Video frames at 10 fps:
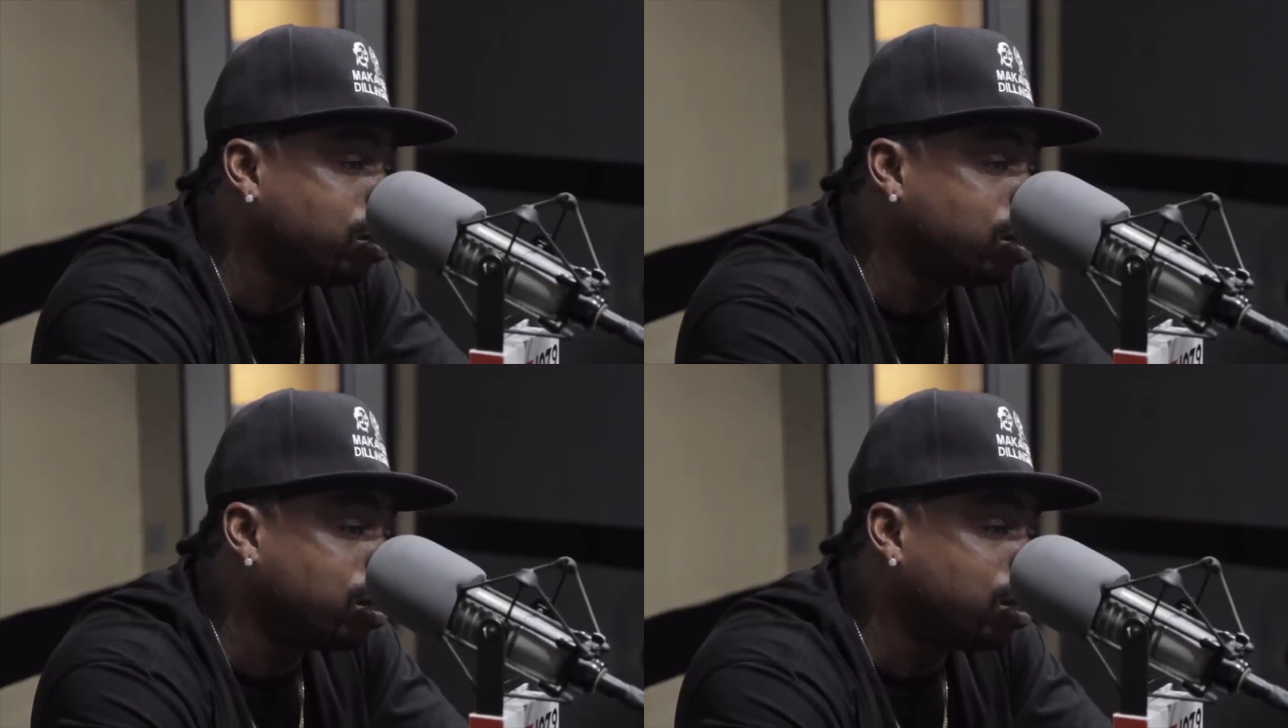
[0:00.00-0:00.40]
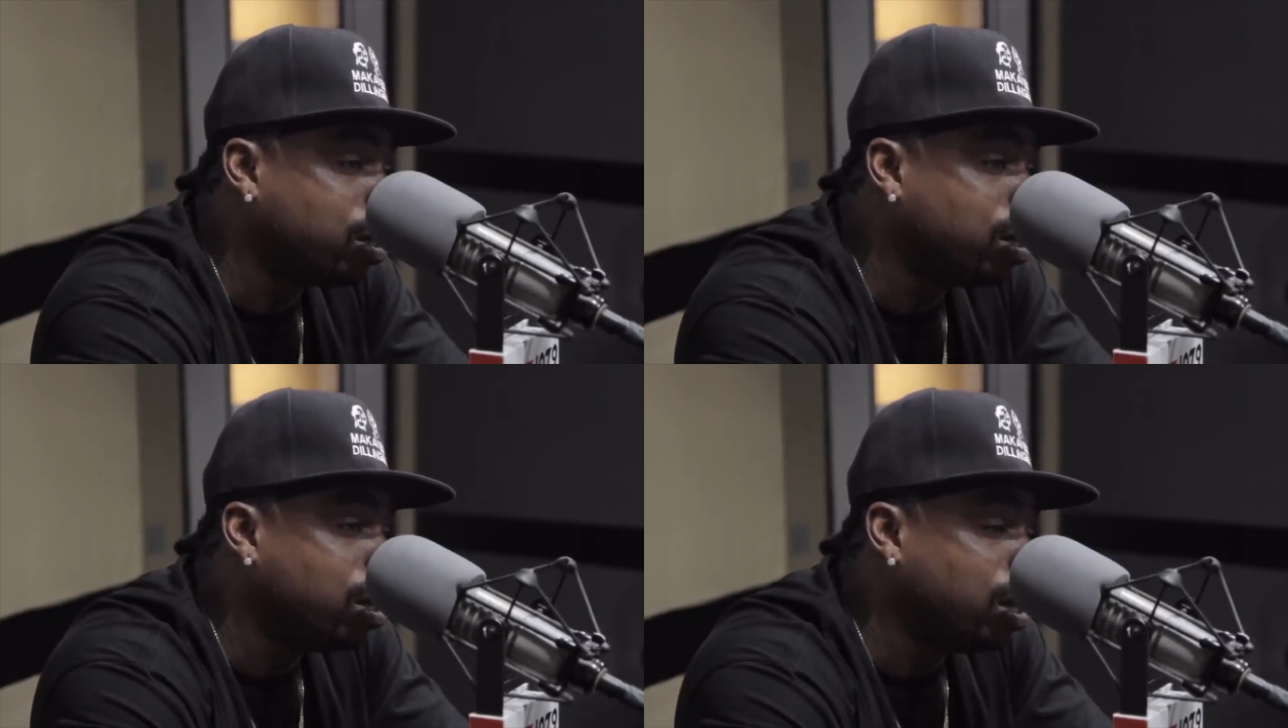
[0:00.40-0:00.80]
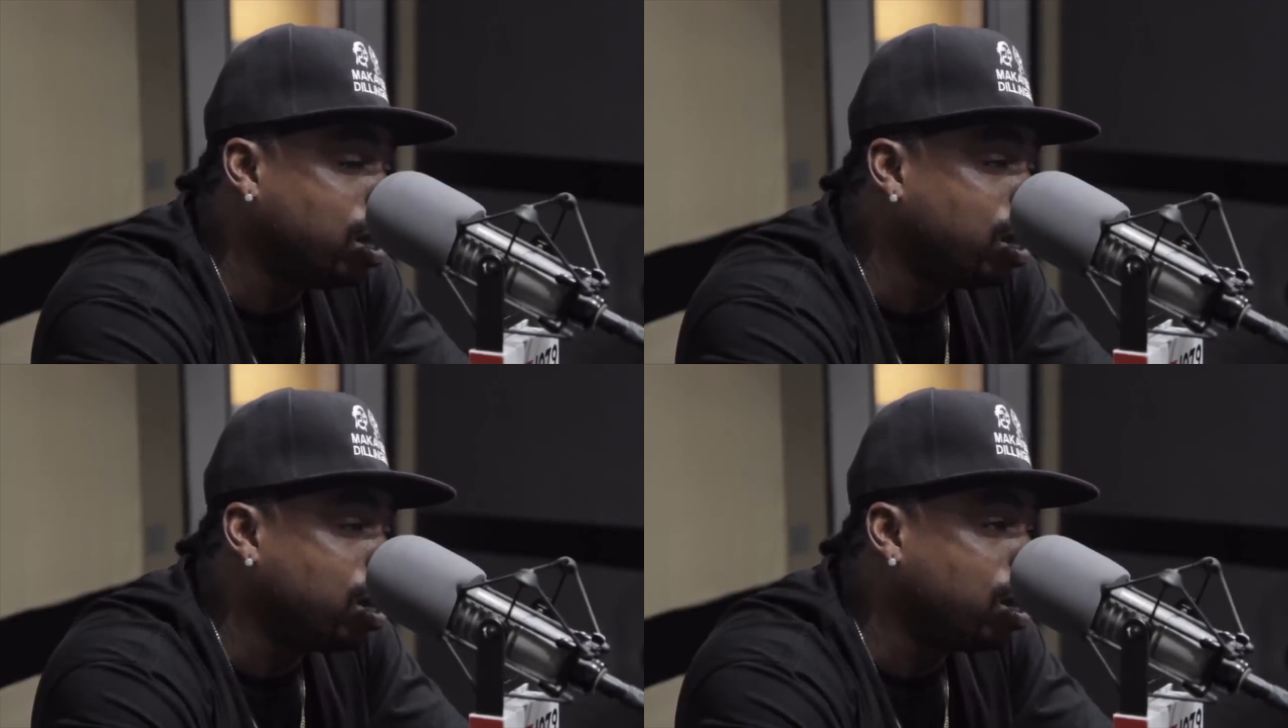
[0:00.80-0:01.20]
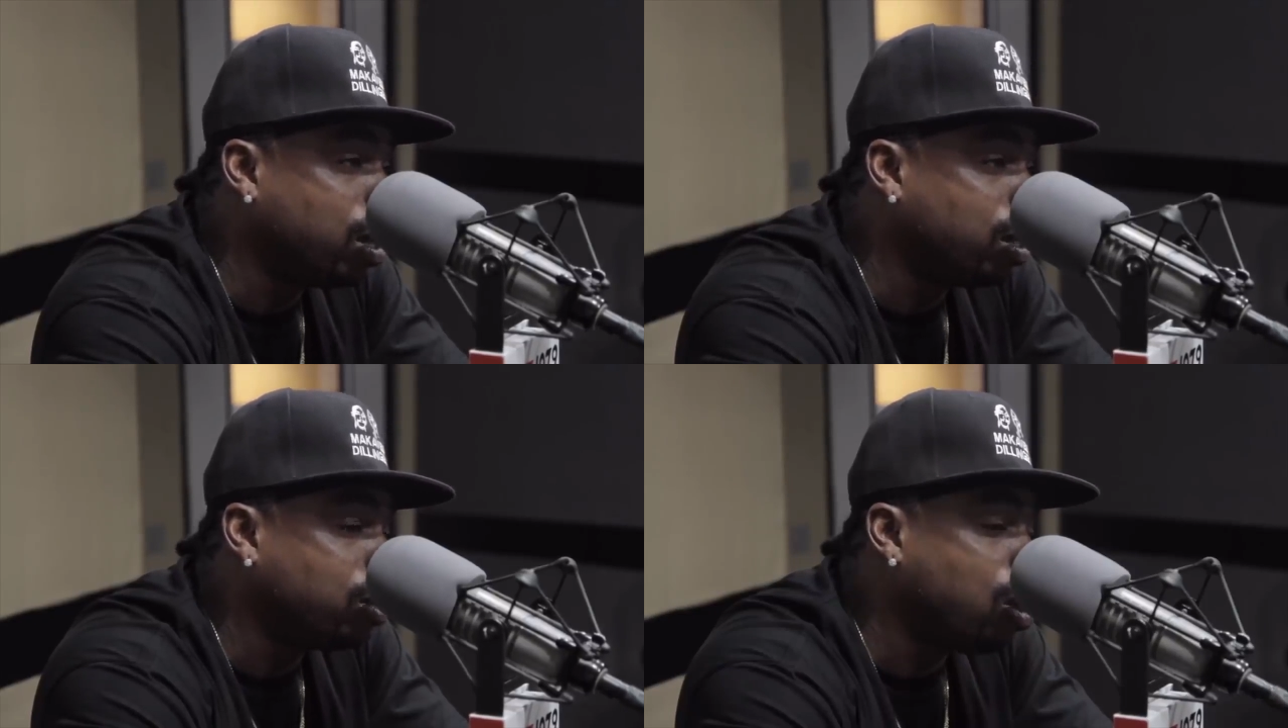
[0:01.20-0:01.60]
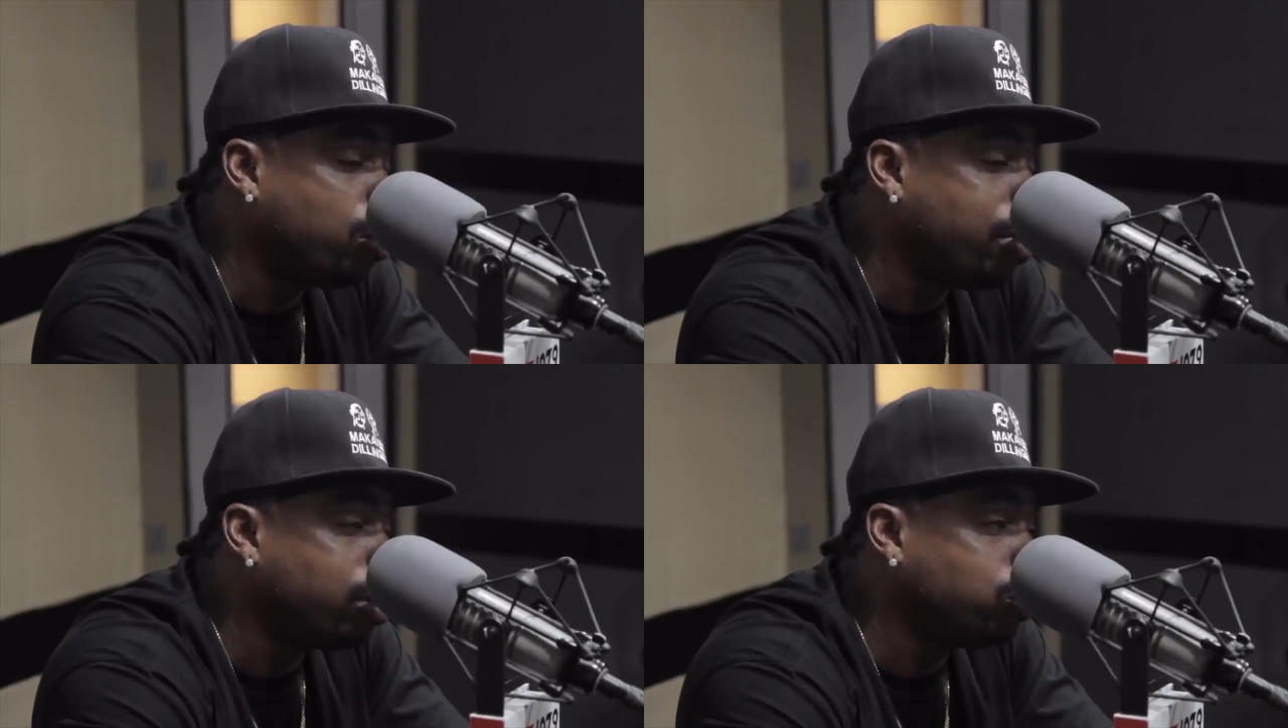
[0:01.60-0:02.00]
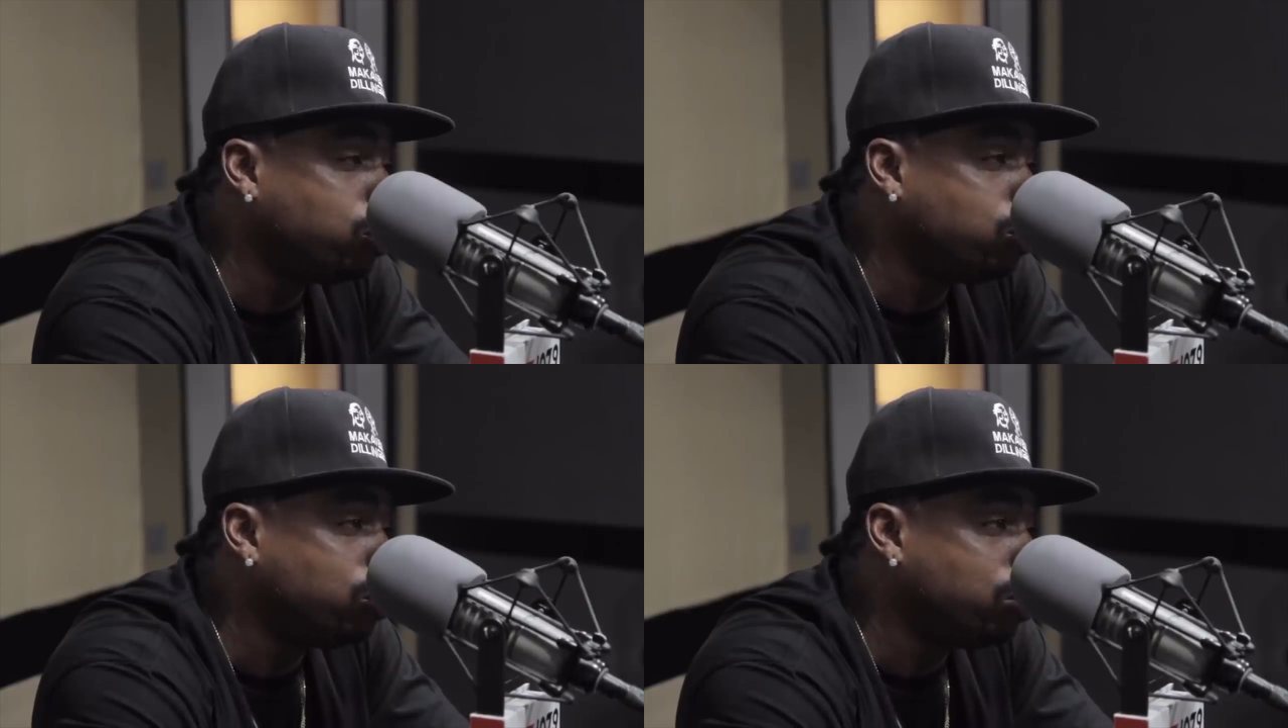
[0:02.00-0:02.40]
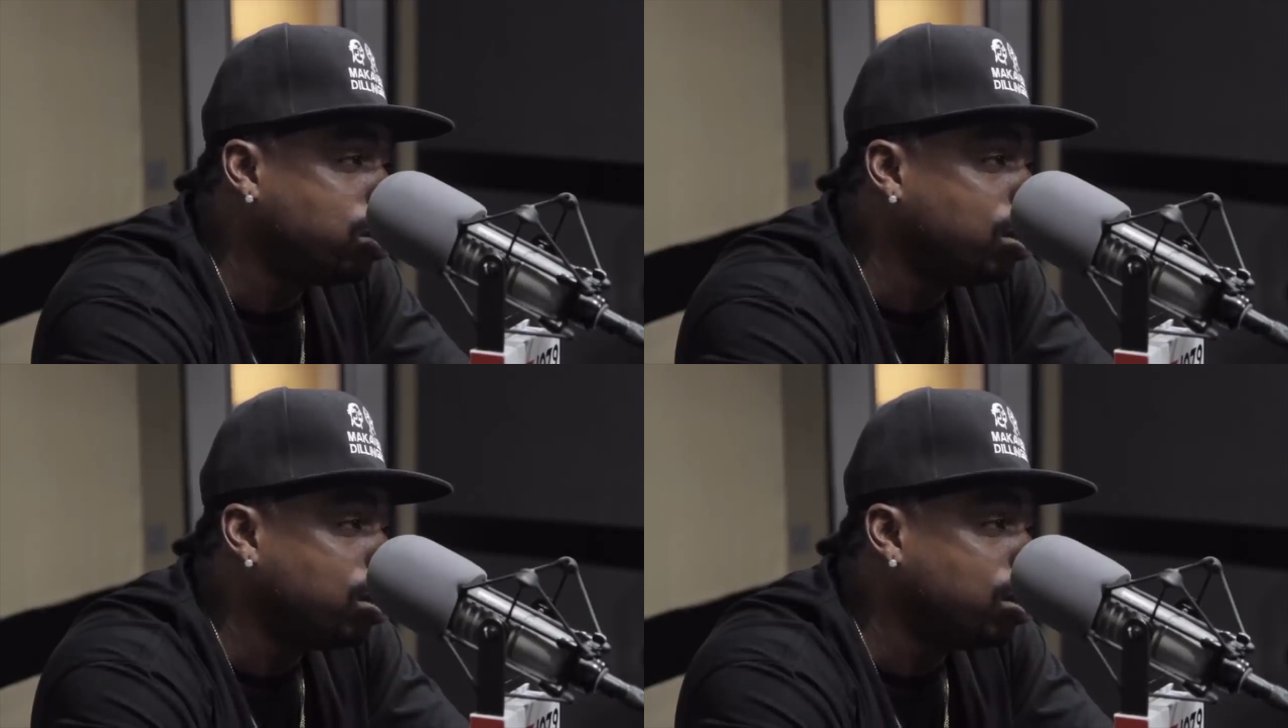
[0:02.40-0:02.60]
Yeah. And uh, It's All About You.